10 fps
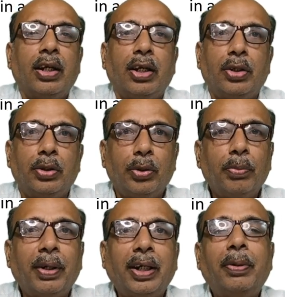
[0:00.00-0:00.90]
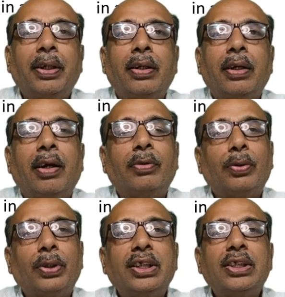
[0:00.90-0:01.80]
You might have
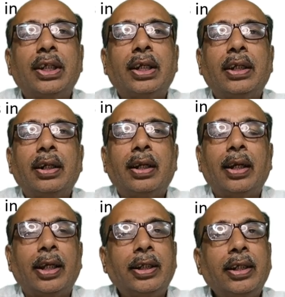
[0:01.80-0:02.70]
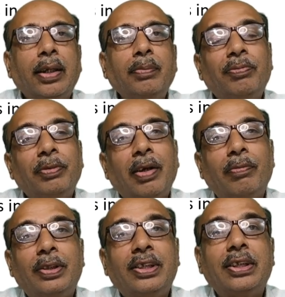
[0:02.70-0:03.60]
noticed that anytime if you have
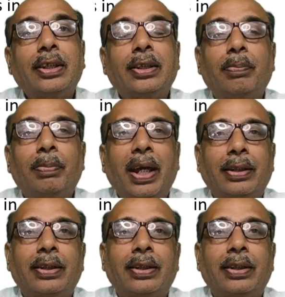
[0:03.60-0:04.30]
visited the bank